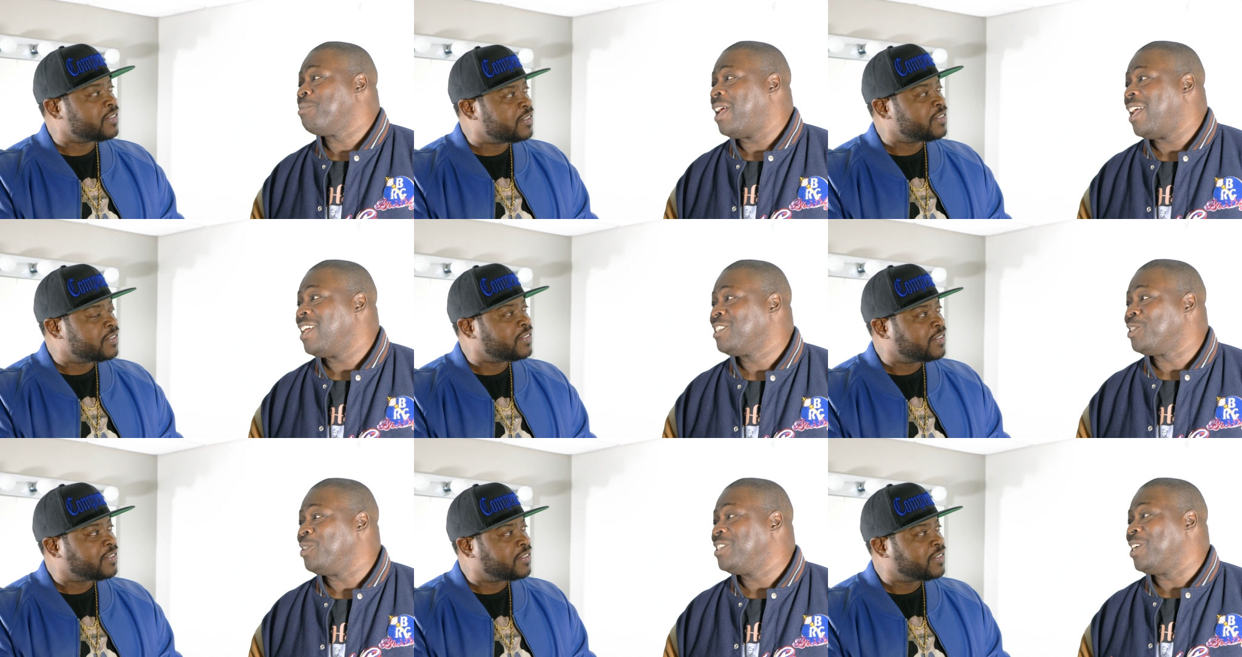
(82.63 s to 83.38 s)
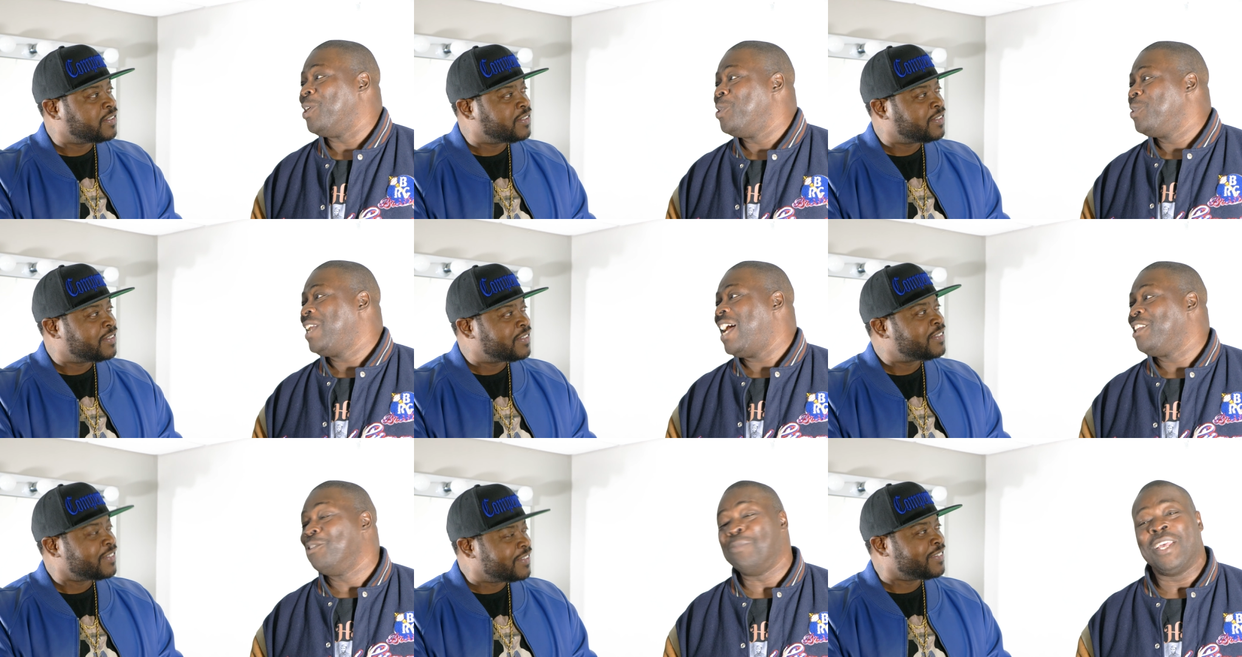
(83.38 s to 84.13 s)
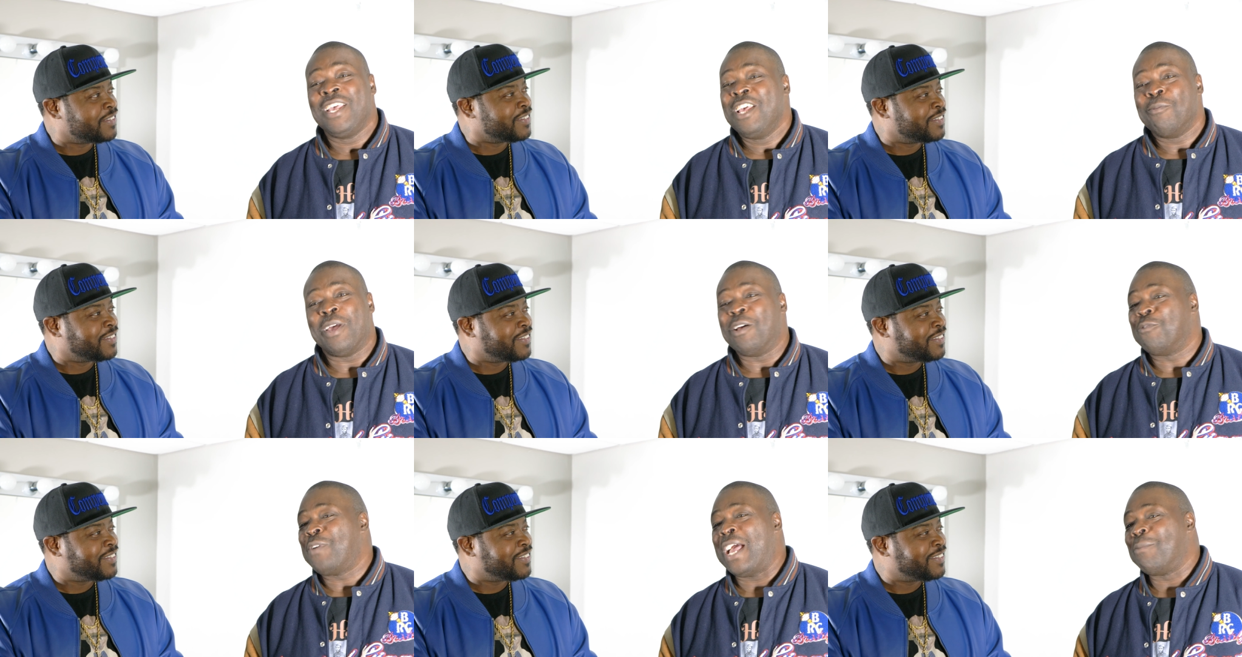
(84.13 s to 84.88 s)
Speaker 1: man. So it's a whole lot. to me. Matter of
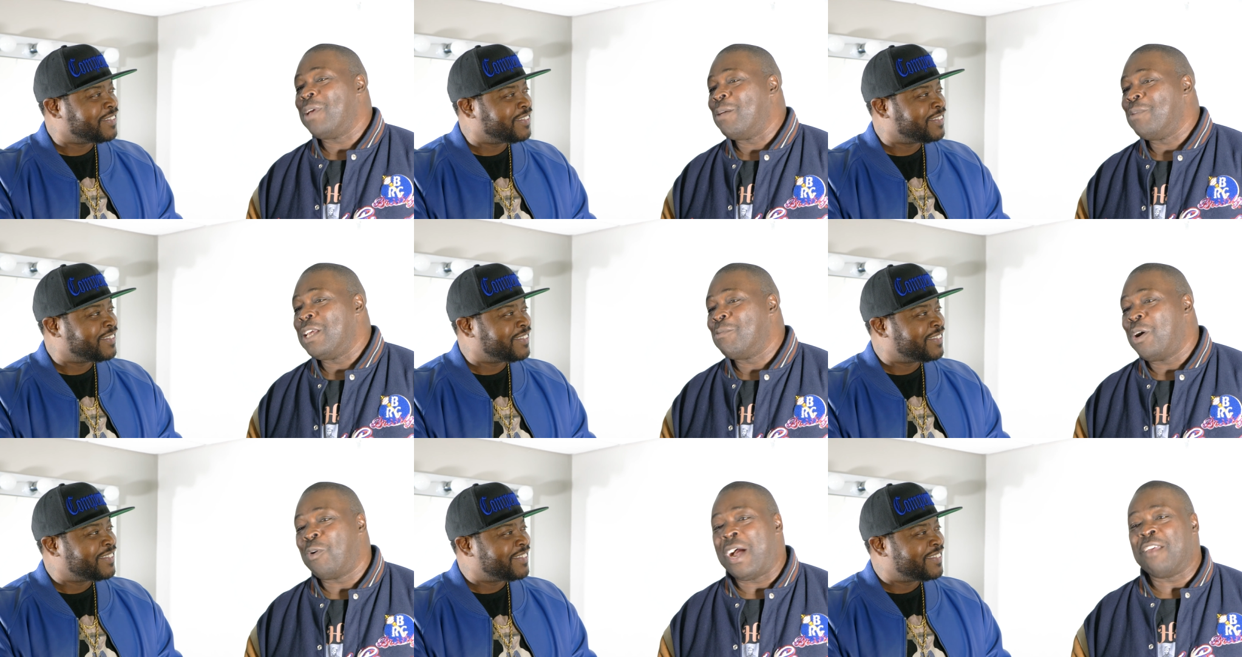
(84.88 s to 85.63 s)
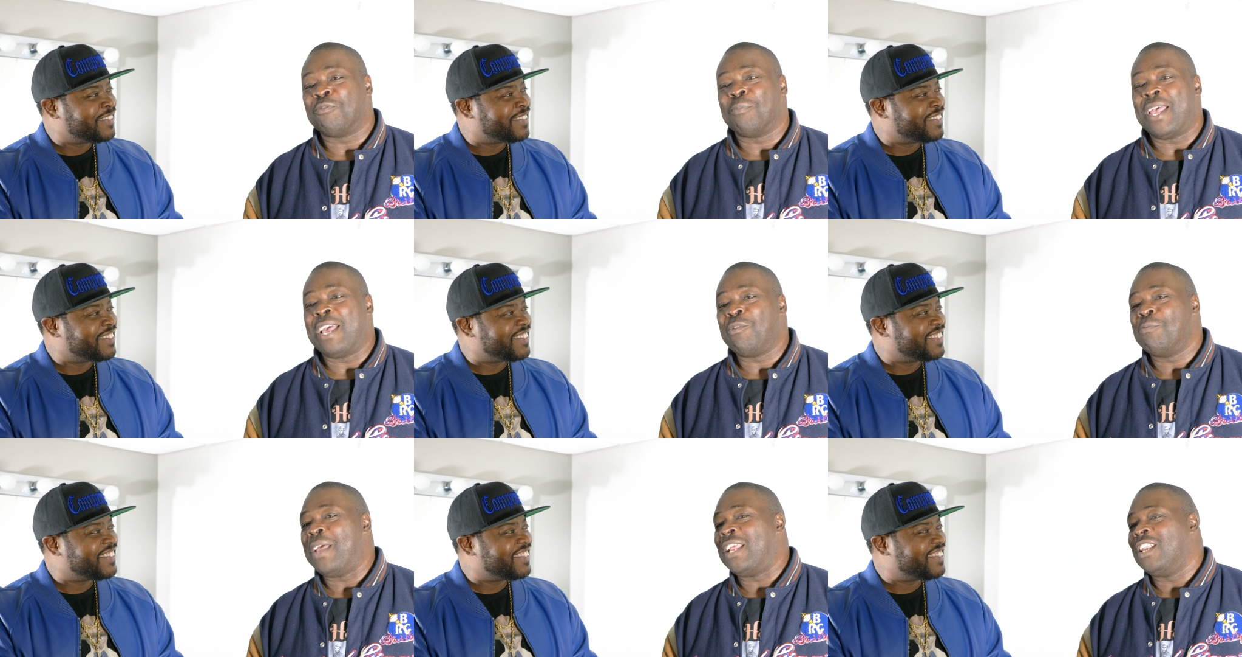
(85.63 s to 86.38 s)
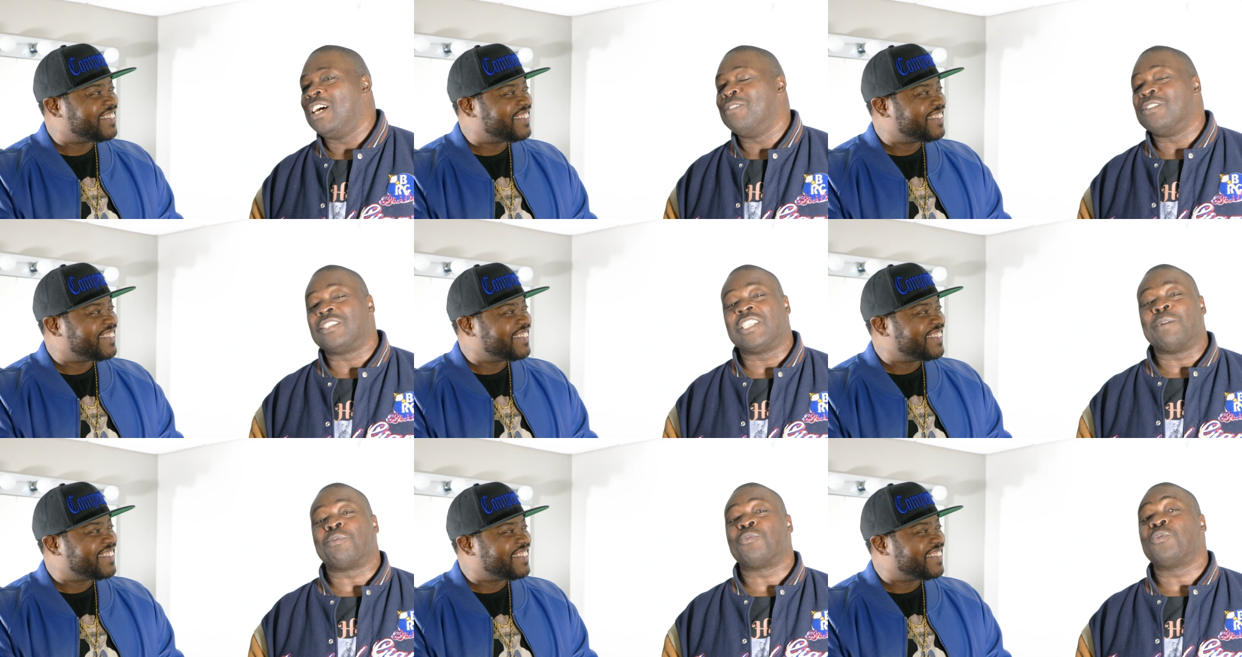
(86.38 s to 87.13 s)
mm-hmm. fact, man, me and my wife, man, we make love in
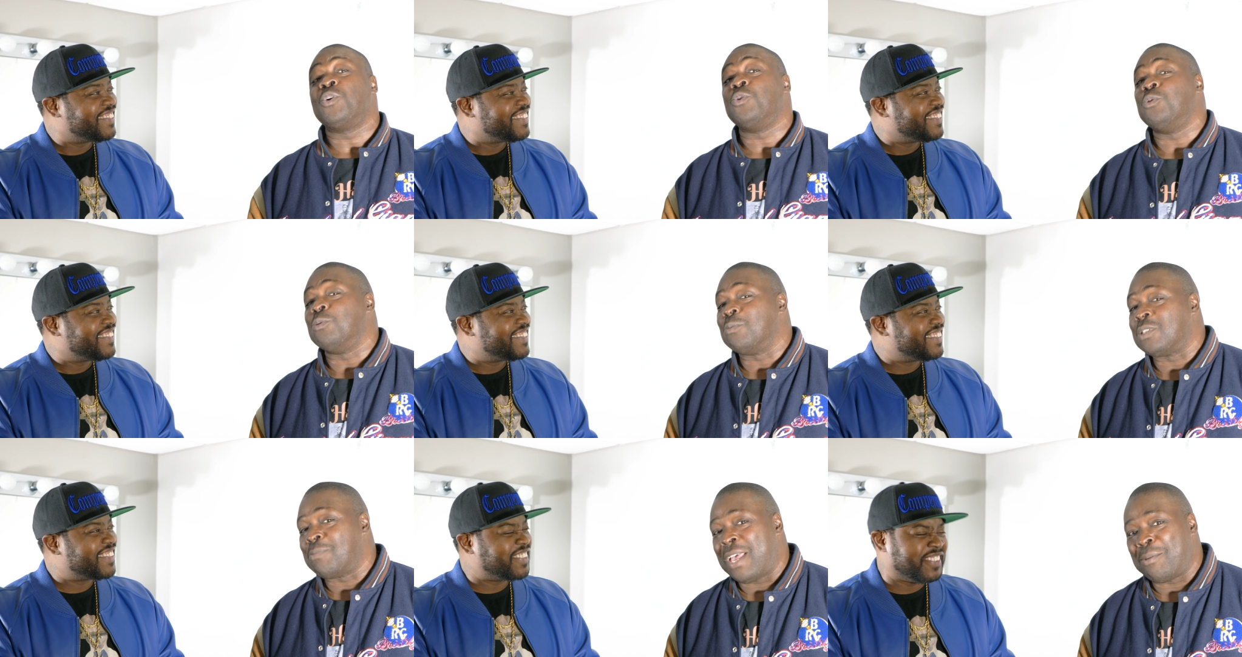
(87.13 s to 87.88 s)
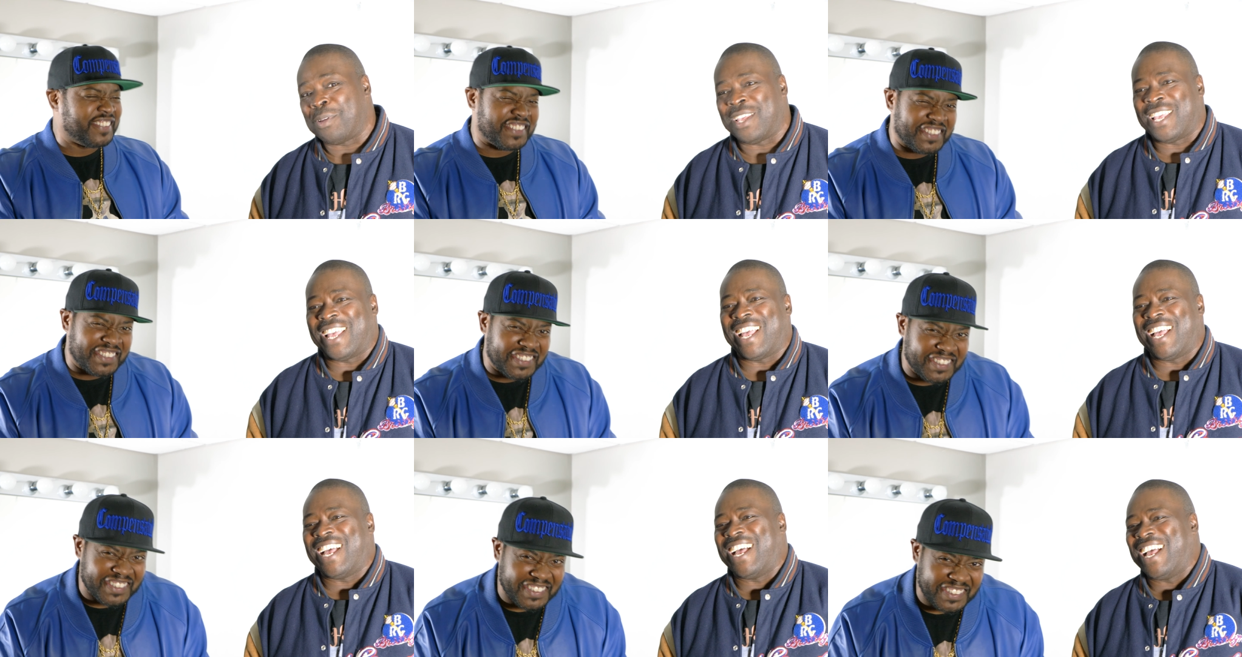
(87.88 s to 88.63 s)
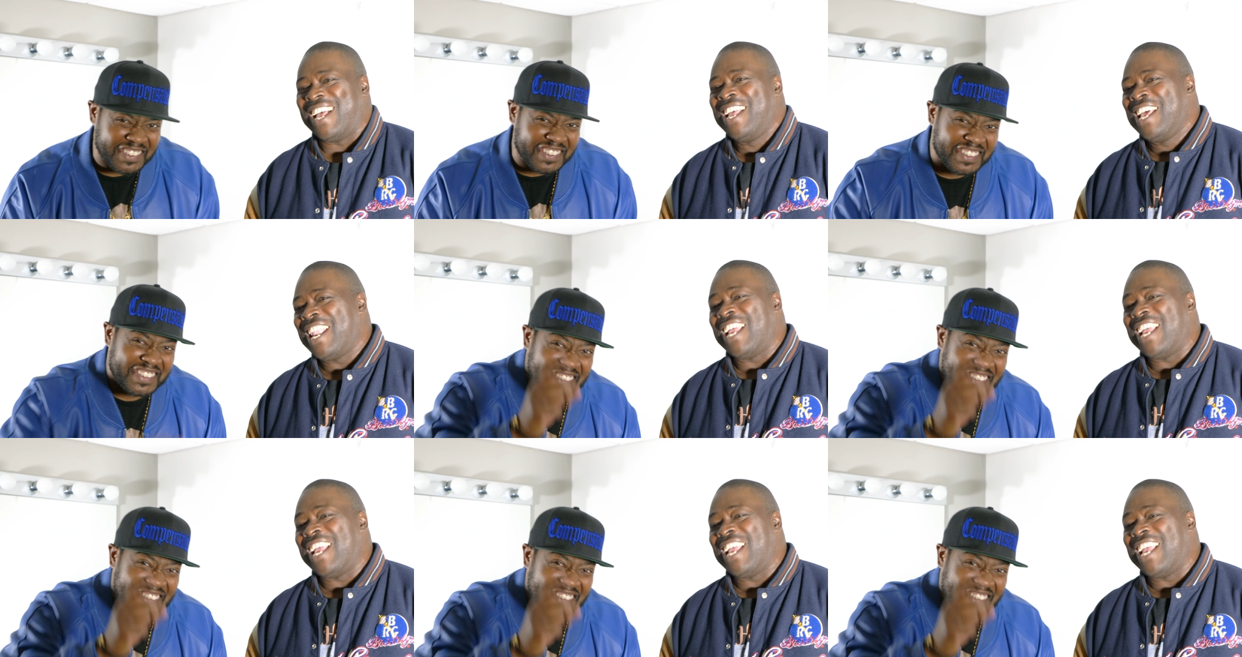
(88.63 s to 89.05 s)
separate rooms, baby. Mm.